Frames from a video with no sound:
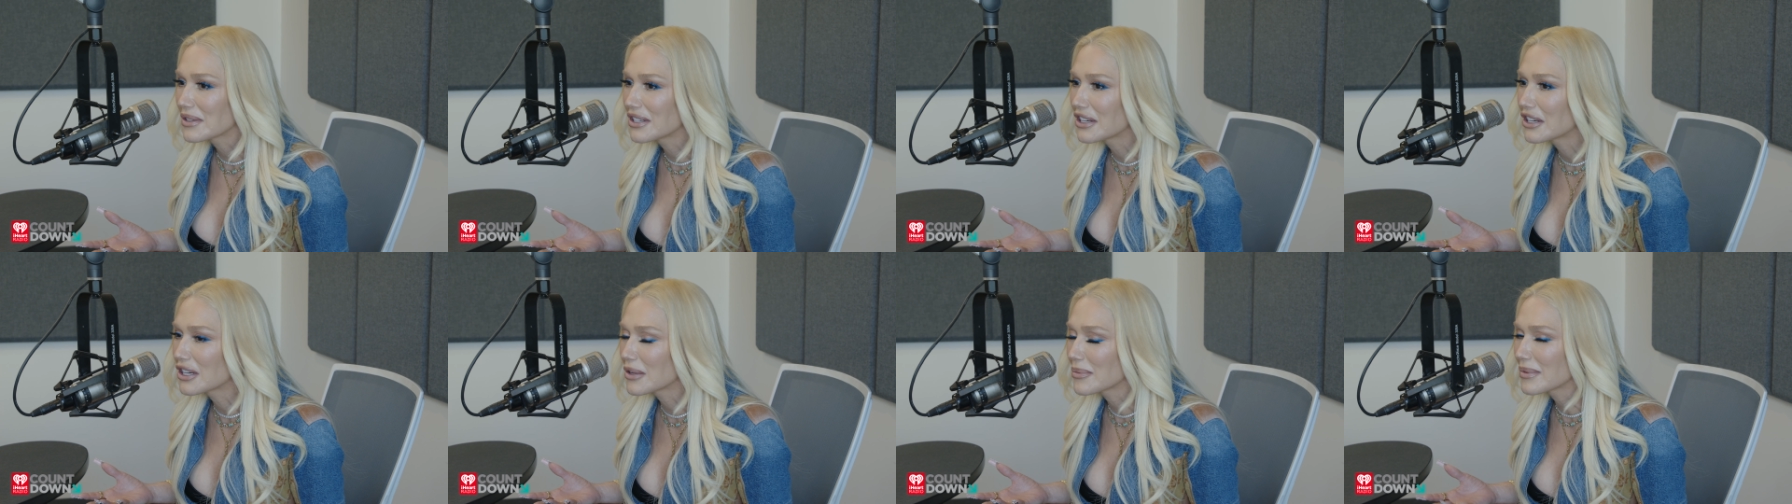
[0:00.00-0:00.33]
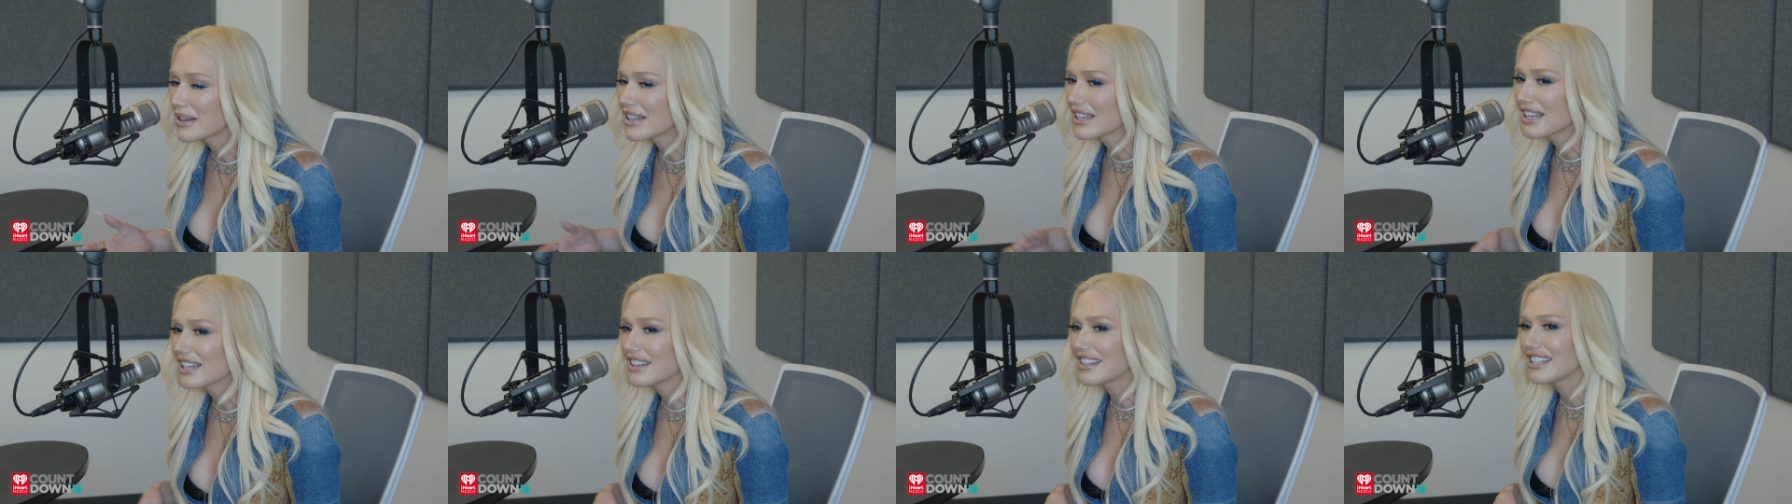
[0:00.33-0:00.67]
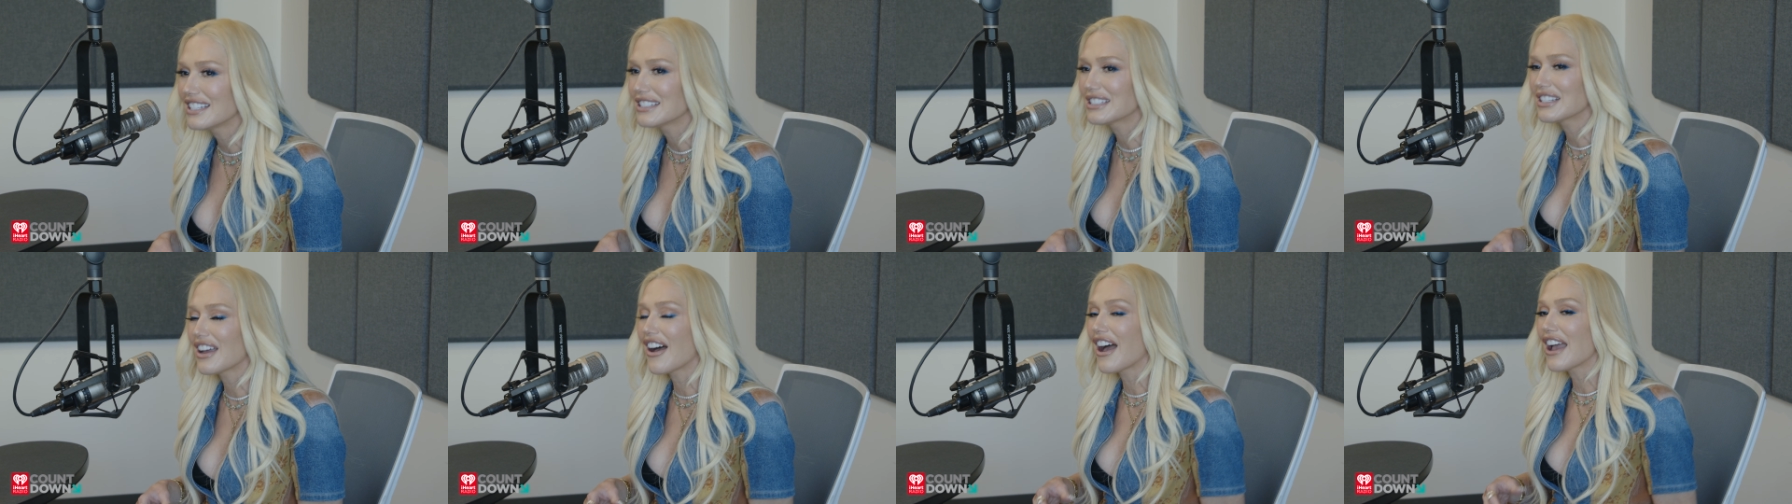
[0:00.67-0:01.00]
You know what I mean? And
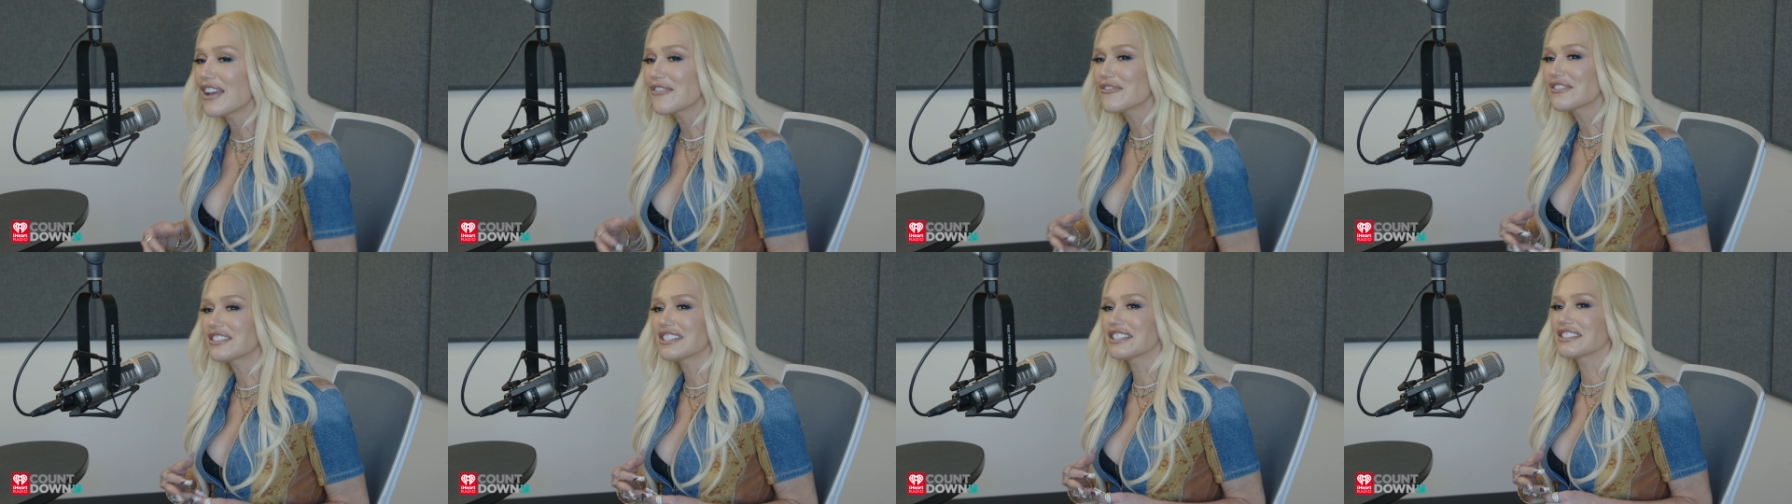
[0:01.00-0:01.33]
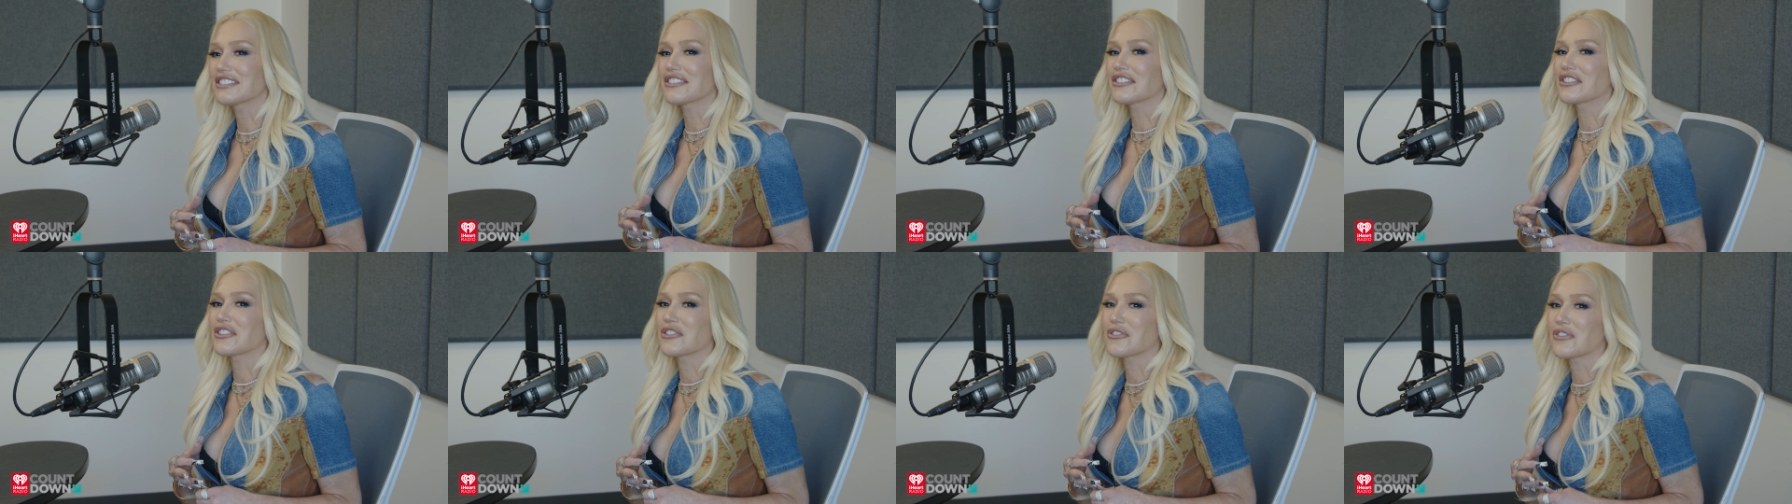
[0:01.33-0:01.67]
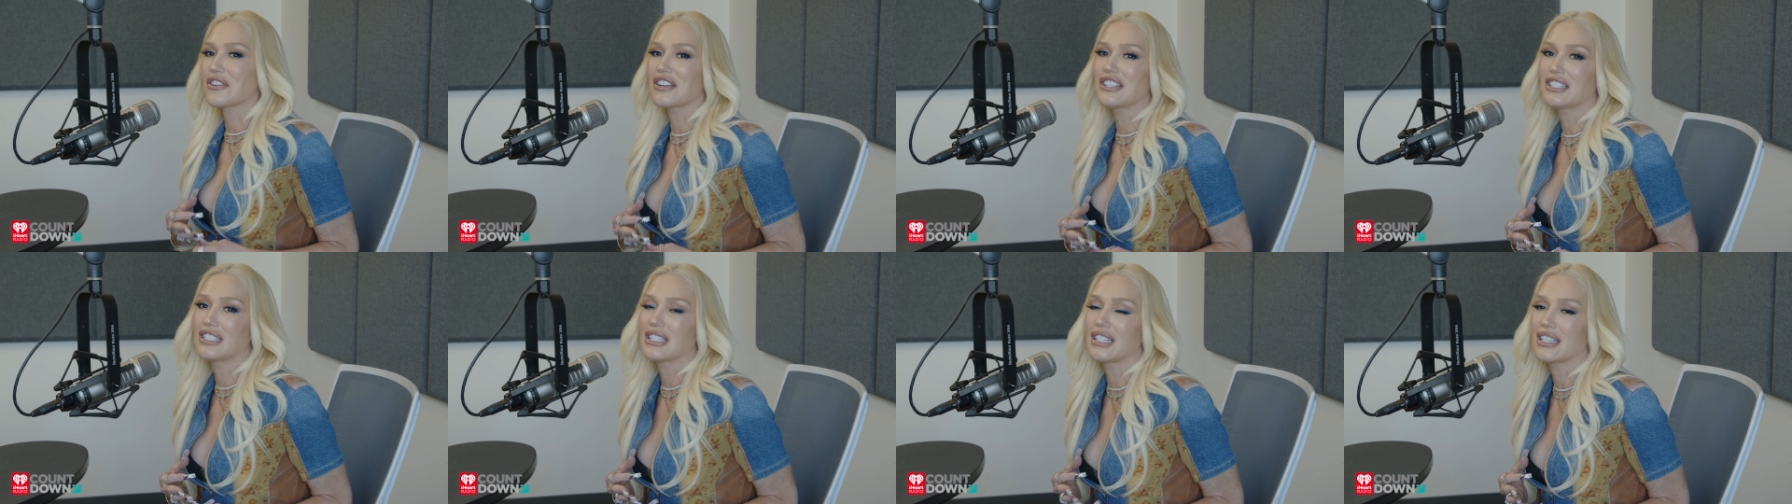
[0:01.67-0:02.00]
these irises are
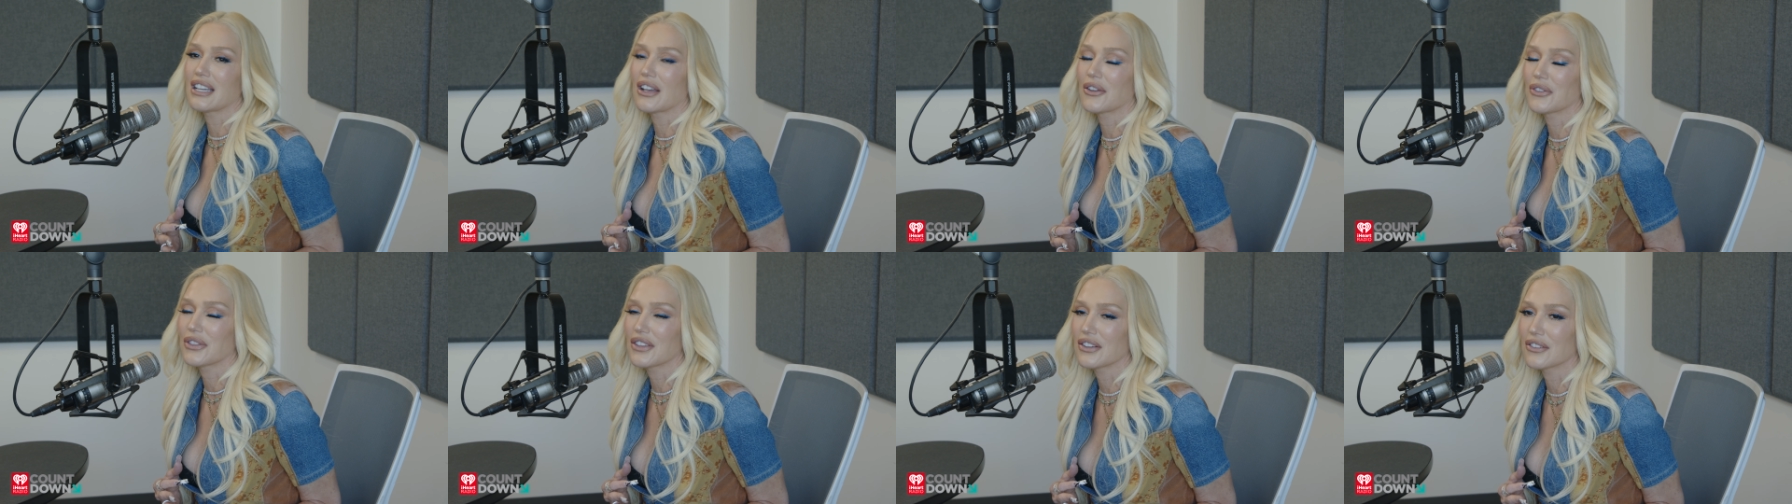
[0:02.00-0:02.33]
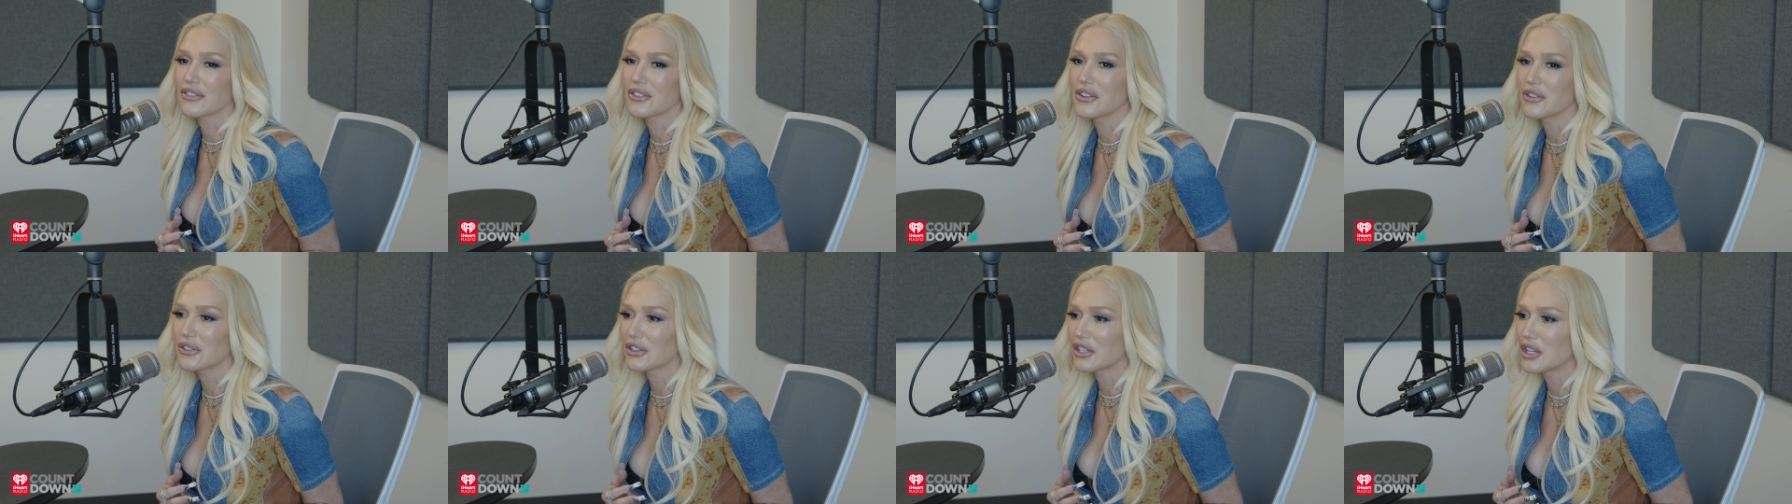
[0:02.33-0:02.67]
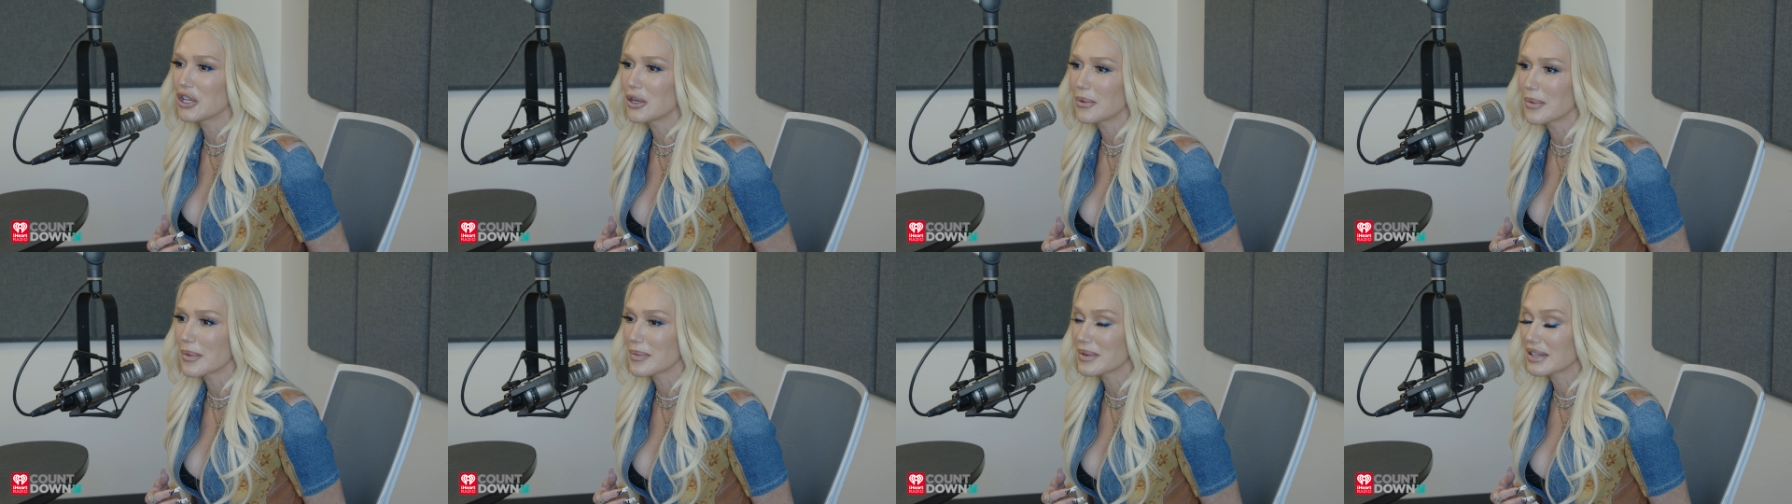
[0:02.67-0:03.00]
crazy out there in
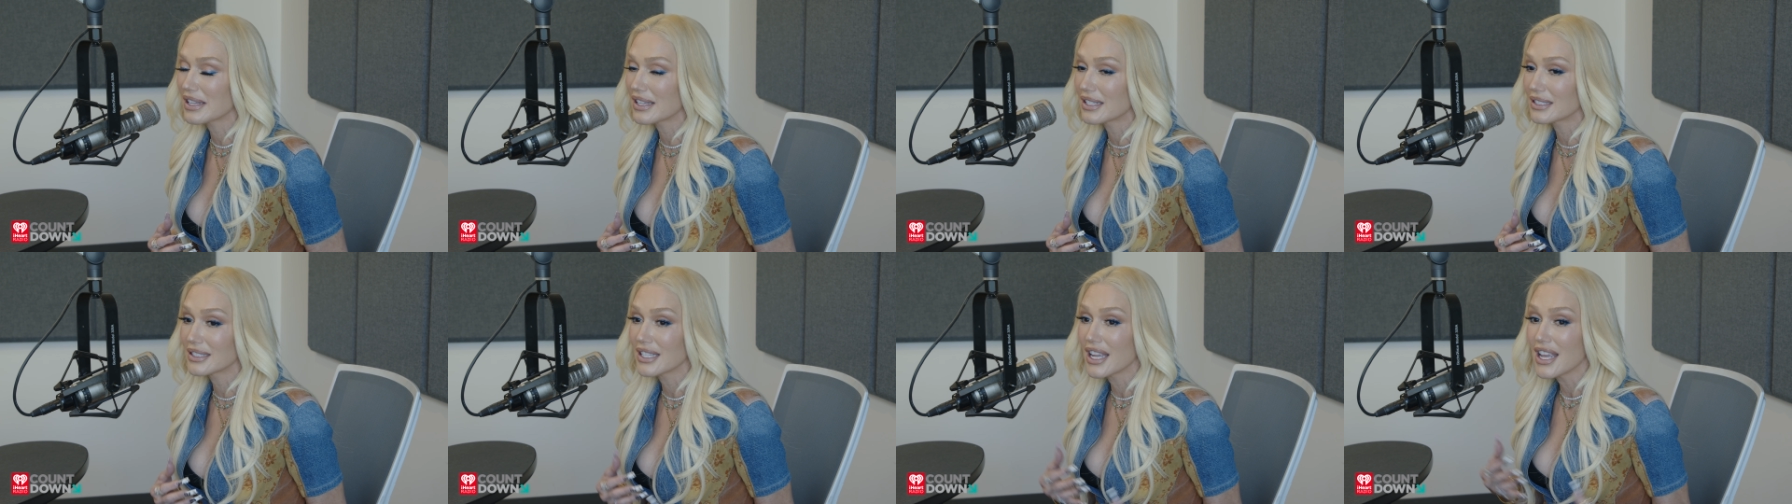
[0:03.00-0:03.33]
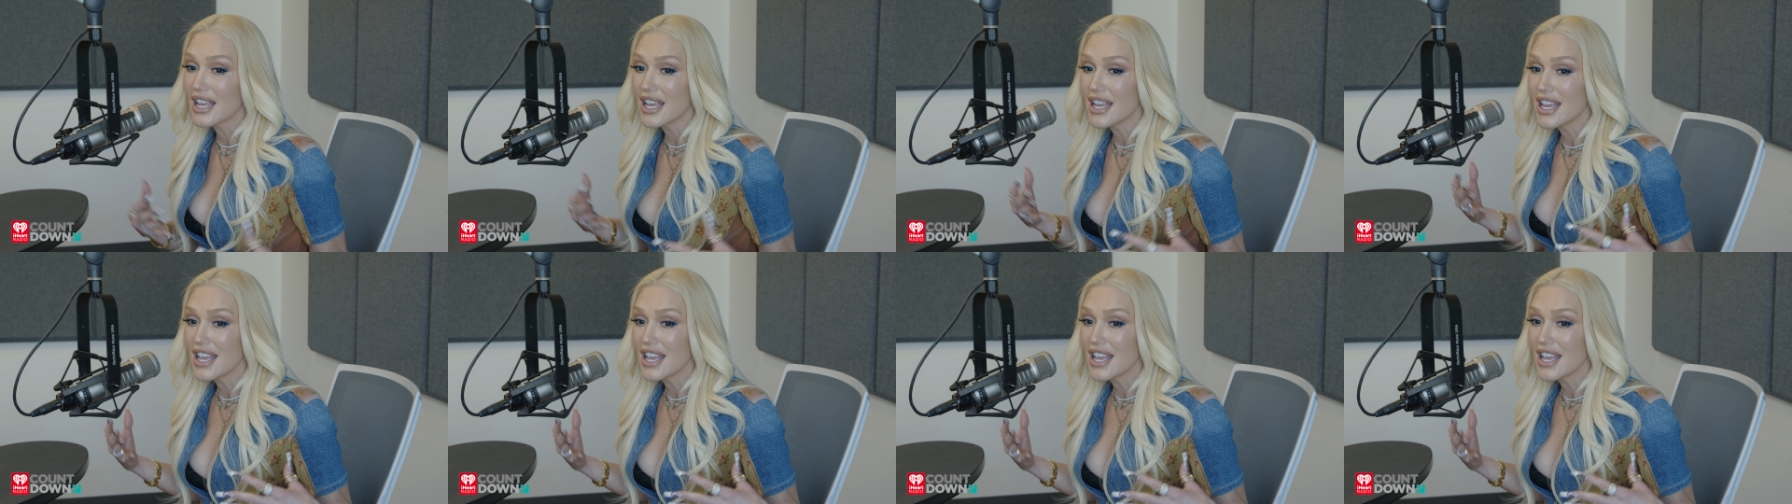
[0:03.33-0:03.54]
Oklahoma because